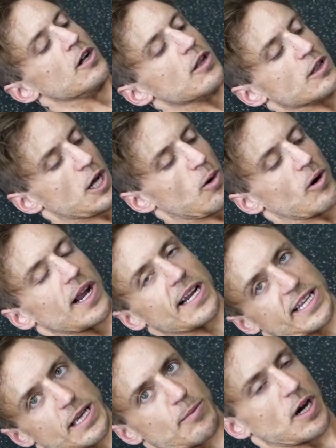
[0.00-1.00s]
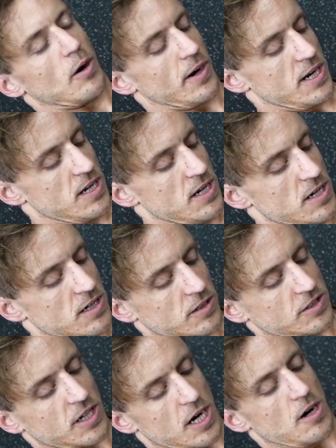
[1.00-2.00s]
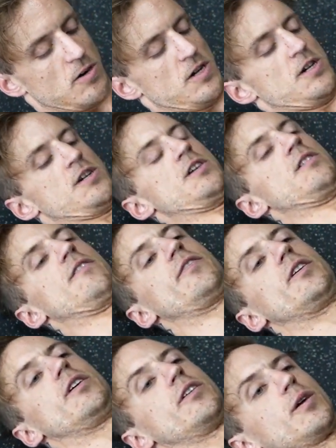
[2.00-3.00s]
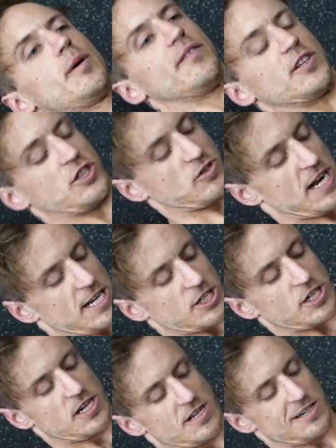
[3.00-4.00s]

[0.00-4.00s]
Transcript: lower it and keep going. So feel a little bit of a stretch.